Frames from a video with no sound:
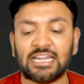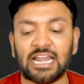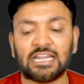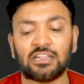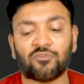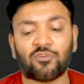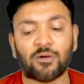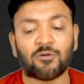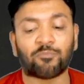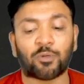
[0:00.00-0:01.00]
dealt in the
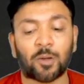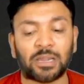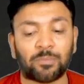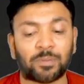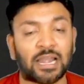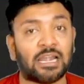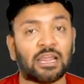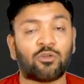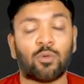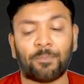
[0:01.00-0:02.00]
form of property, plant and
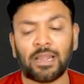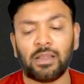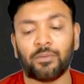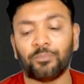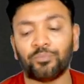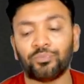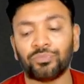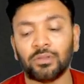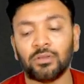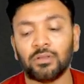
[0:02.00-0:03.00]
equipment,
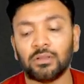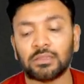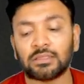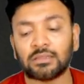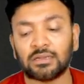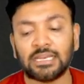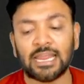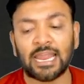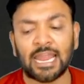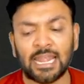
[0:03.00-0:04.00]

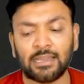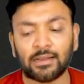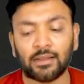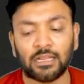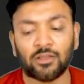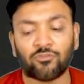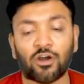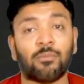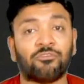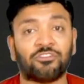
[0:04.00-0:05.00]
38 in the
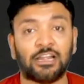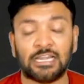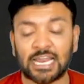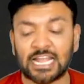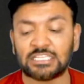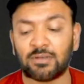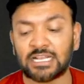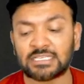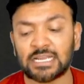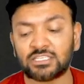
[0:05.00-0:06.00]
form of intangible
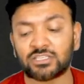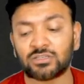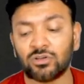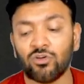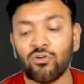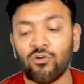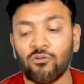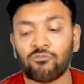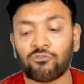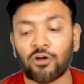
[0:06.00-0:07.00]
assets,
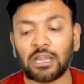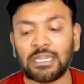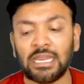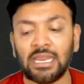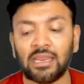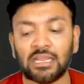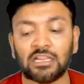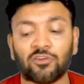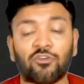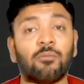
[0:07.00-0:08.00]
40 in
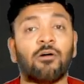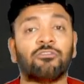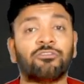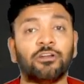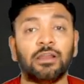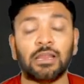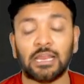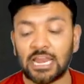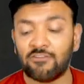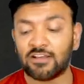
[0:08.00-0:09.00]
the form of
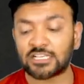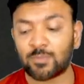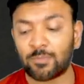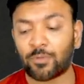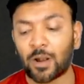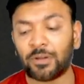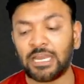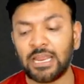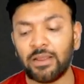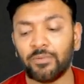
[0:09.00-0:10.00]
investment
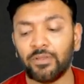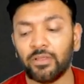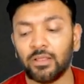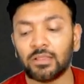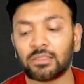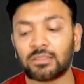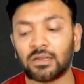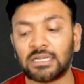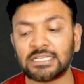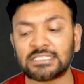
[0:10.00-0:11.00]
property,
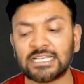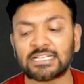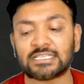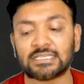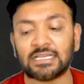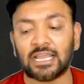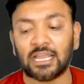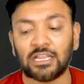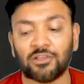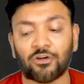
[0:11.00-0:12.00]
36
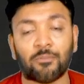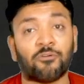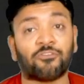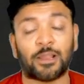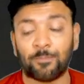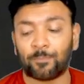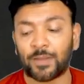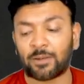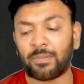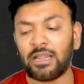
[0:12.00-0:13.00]
in the form of
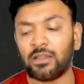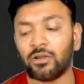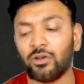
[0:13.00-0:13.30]
impairment,